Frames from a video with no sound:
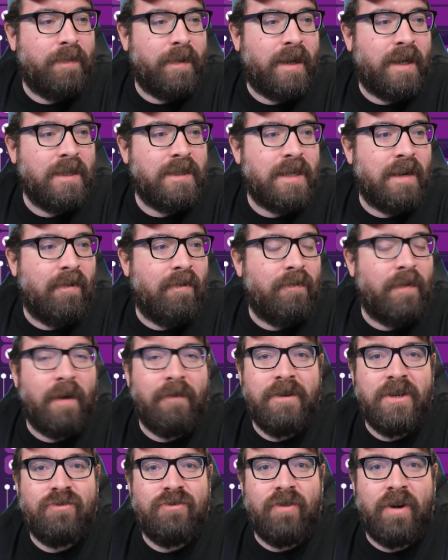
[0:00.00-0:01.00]
because there are
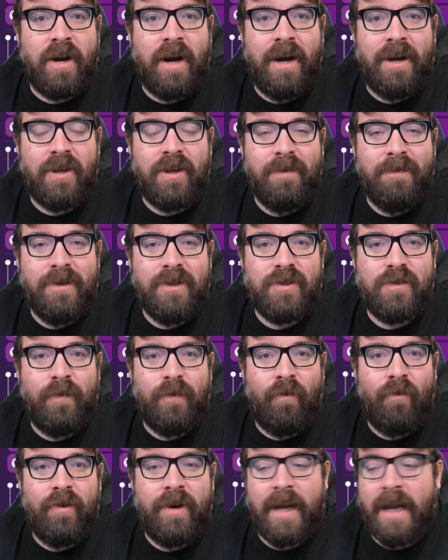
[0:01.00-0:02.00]
very strong arguments
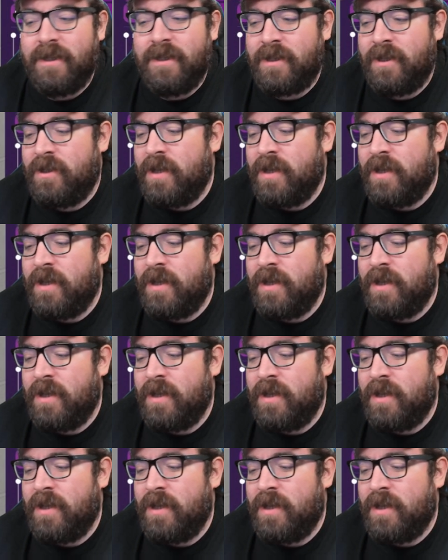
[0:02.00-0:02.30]
for and against.